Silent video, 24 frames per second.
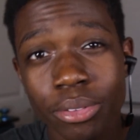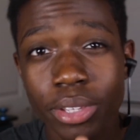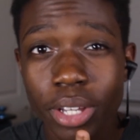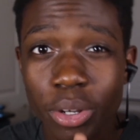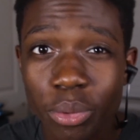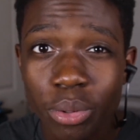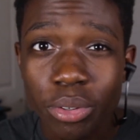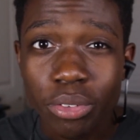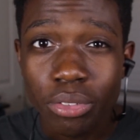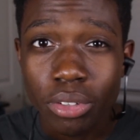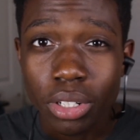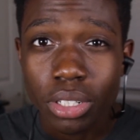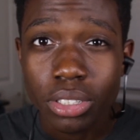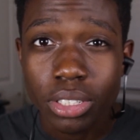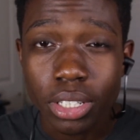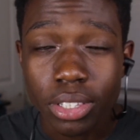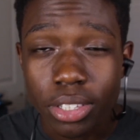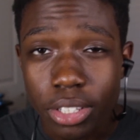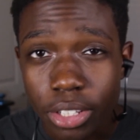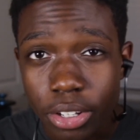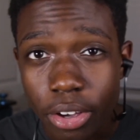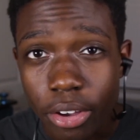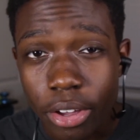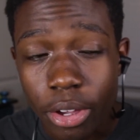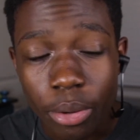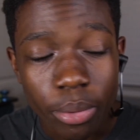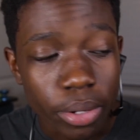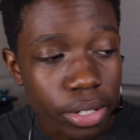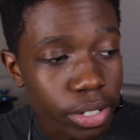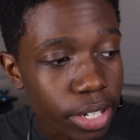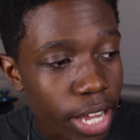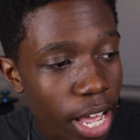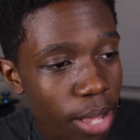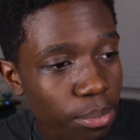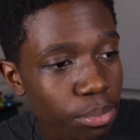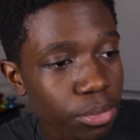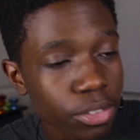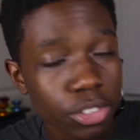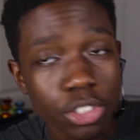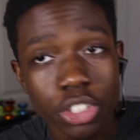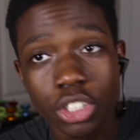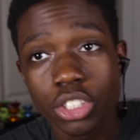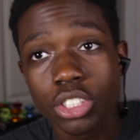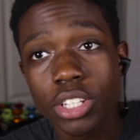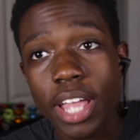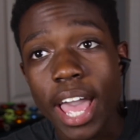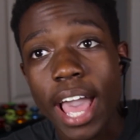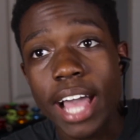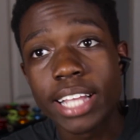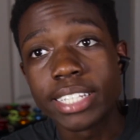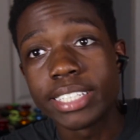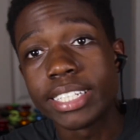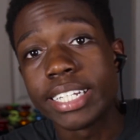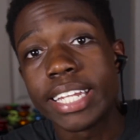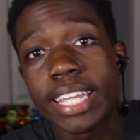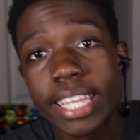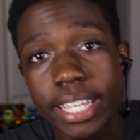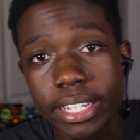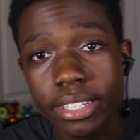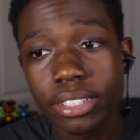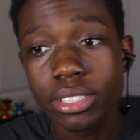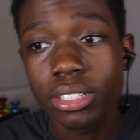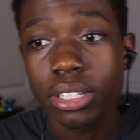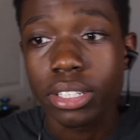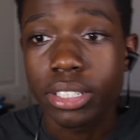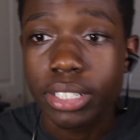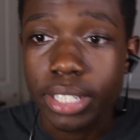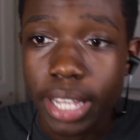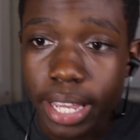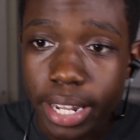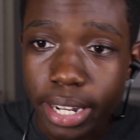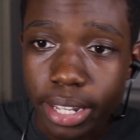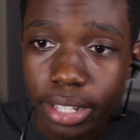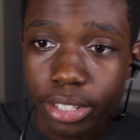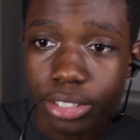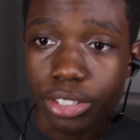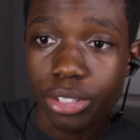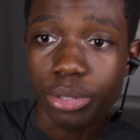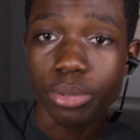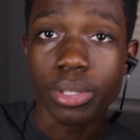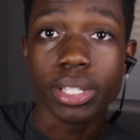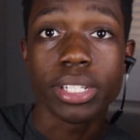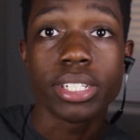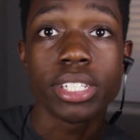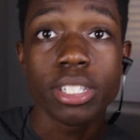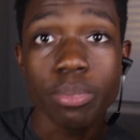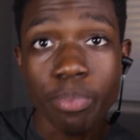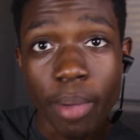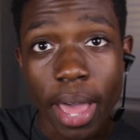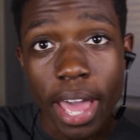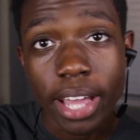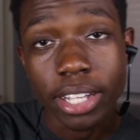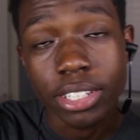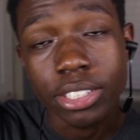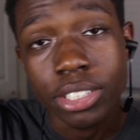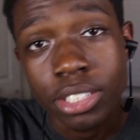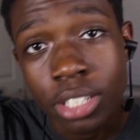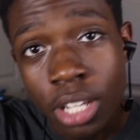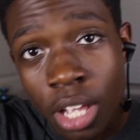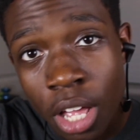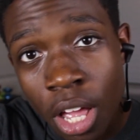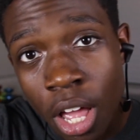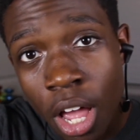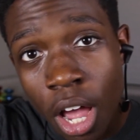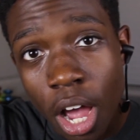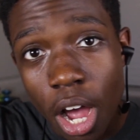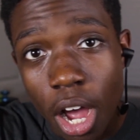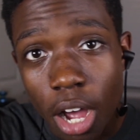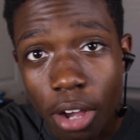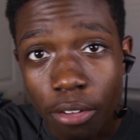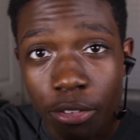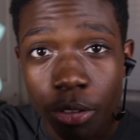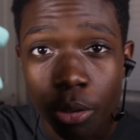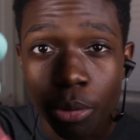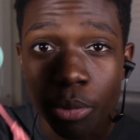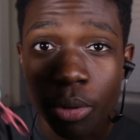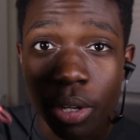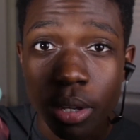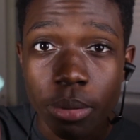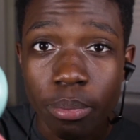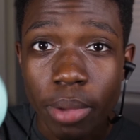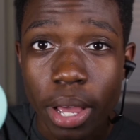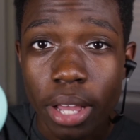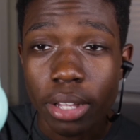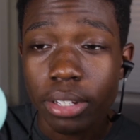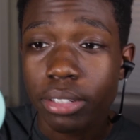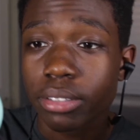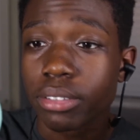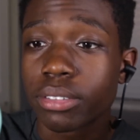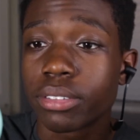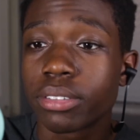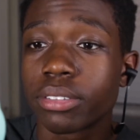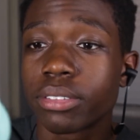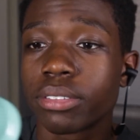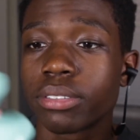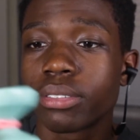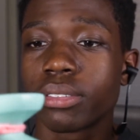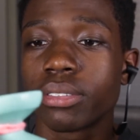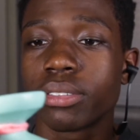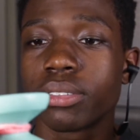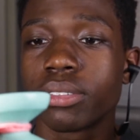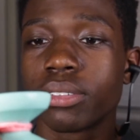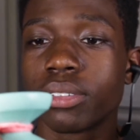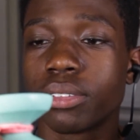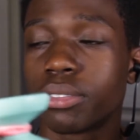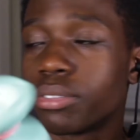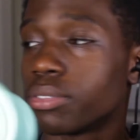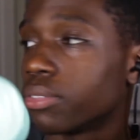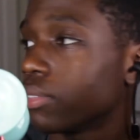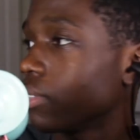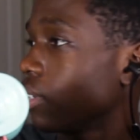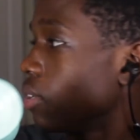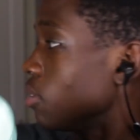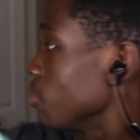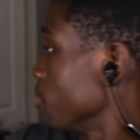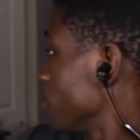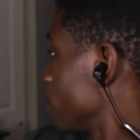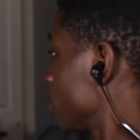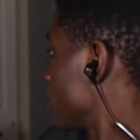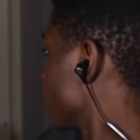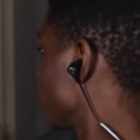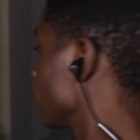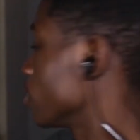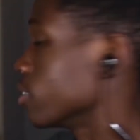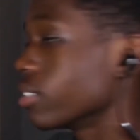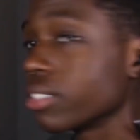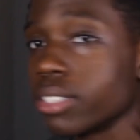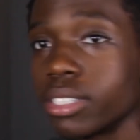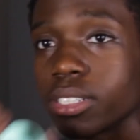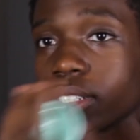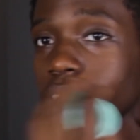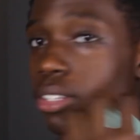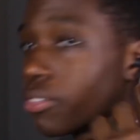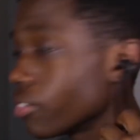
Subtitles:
that we've looked at the yo-yo in depth, just as it is, let's get into the specs of the Remaster. Oh my god, this isn't